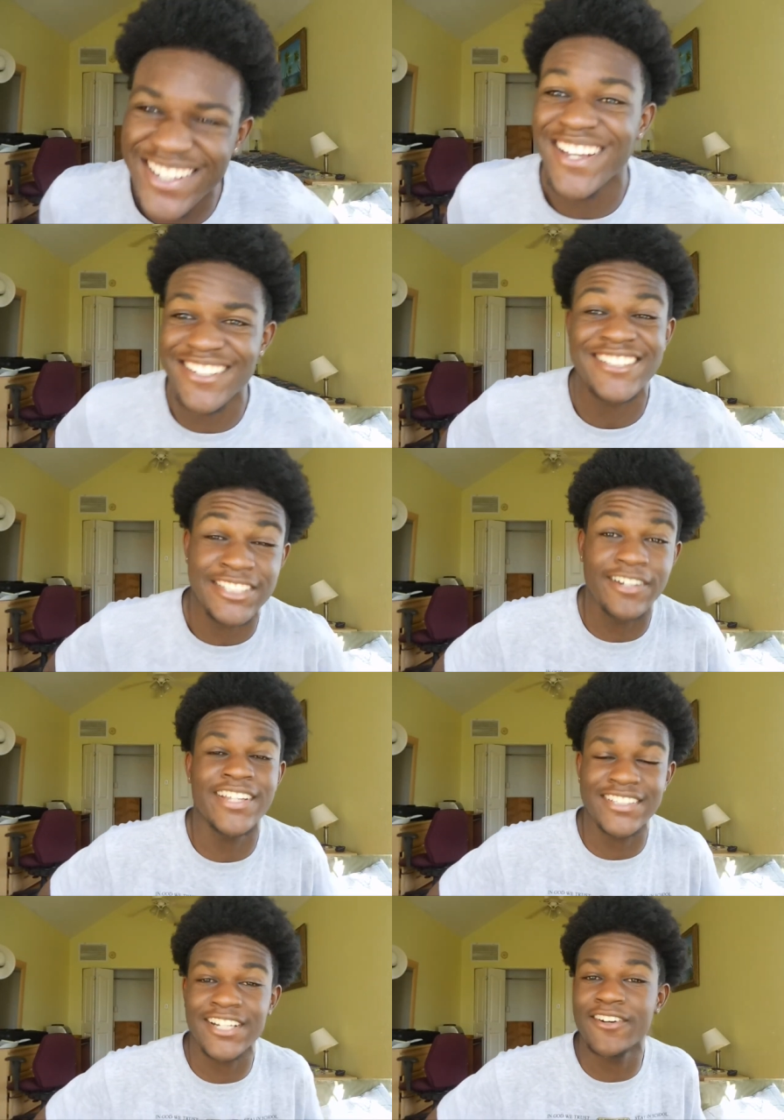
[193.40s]
Yeah, that's how
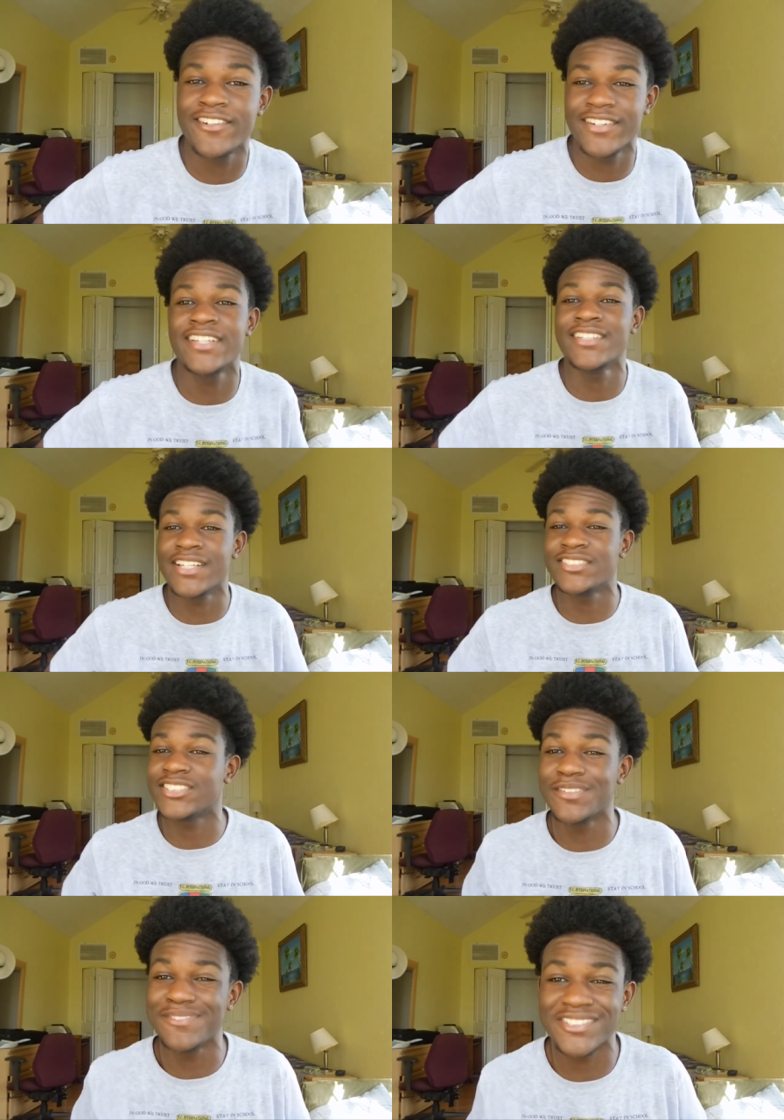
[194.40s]
that's how it, it
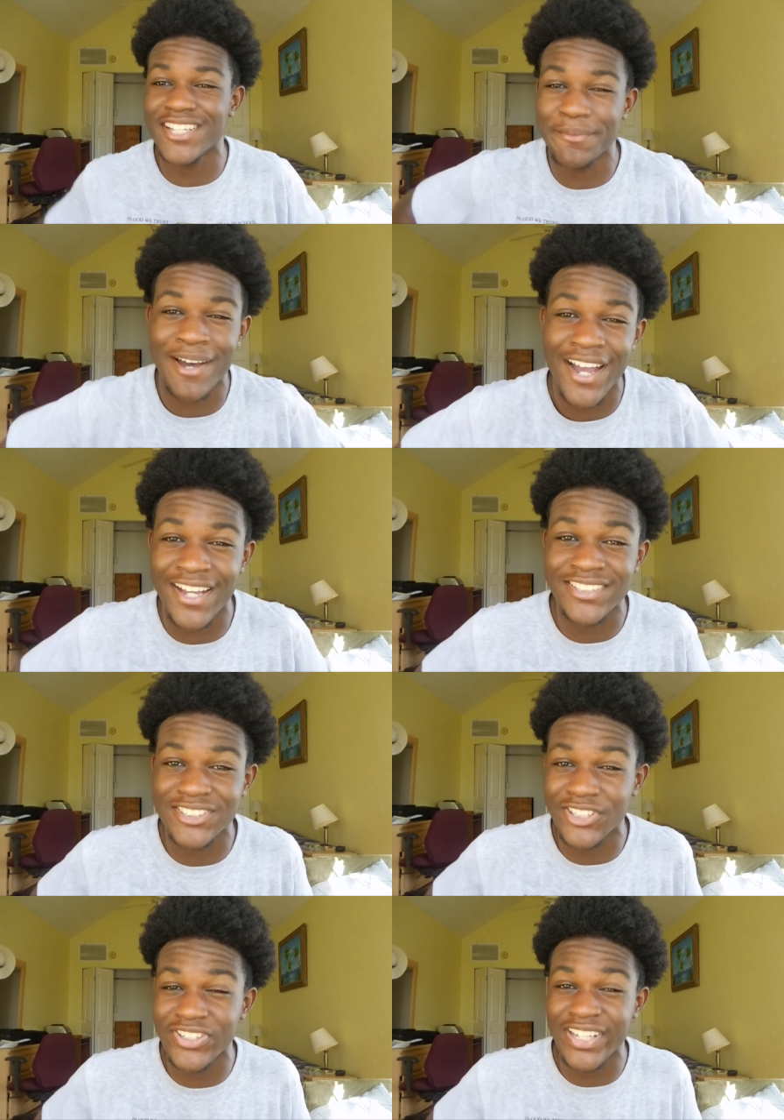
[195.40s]
seems in my eyes.
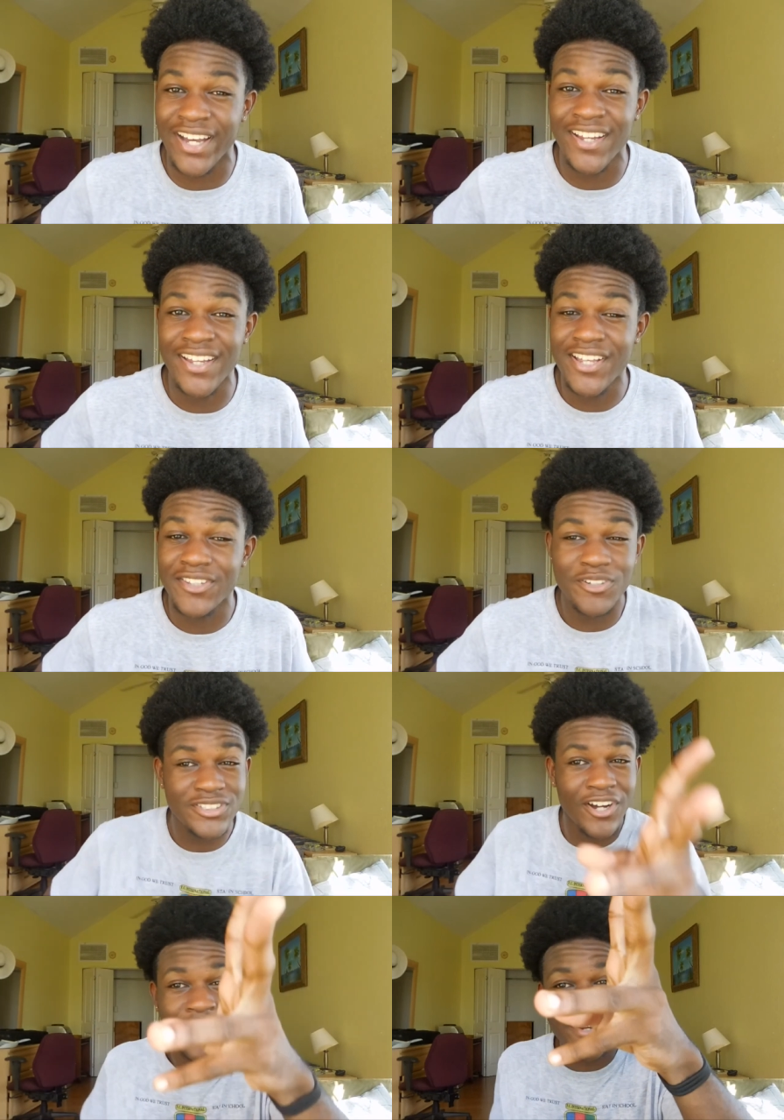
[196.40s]
So yeah,
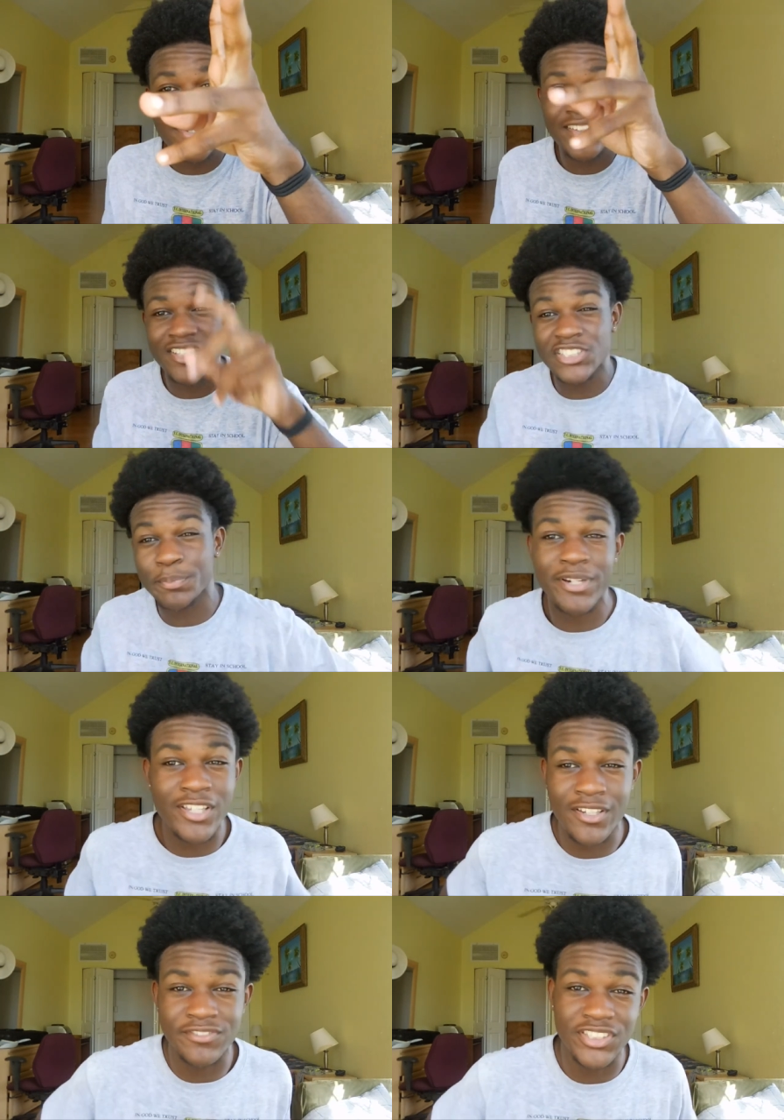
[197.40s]
those are the
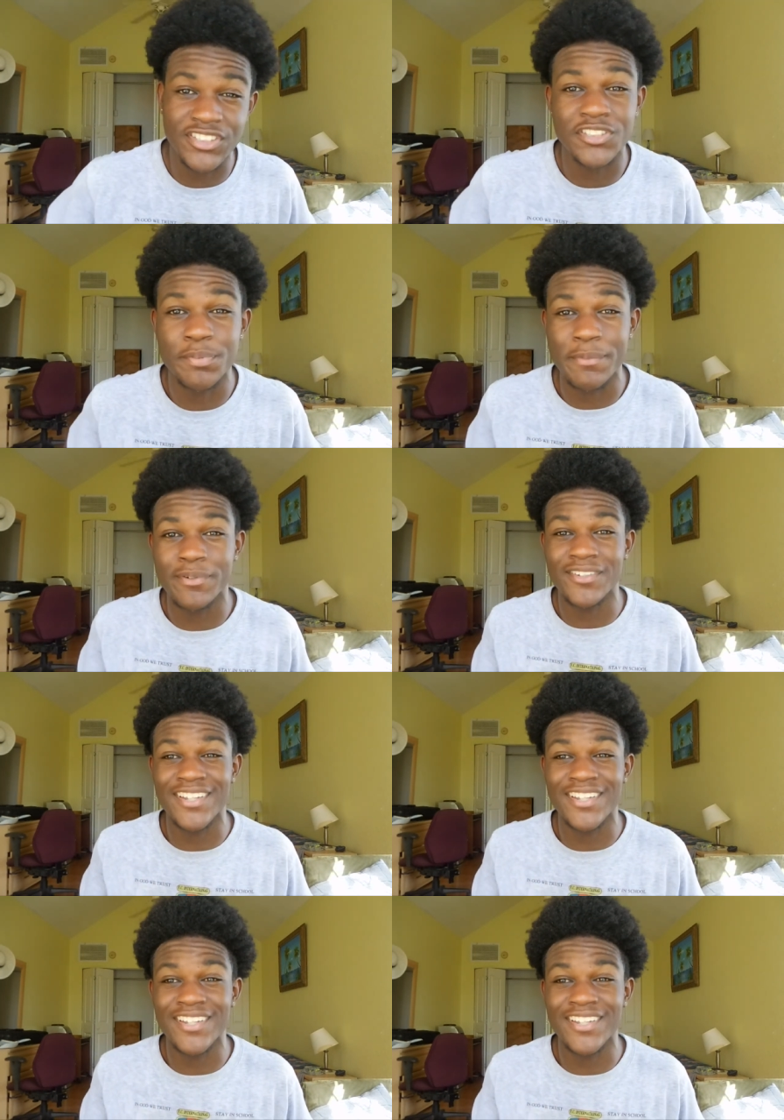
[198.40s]
sprinkle of Jesus people.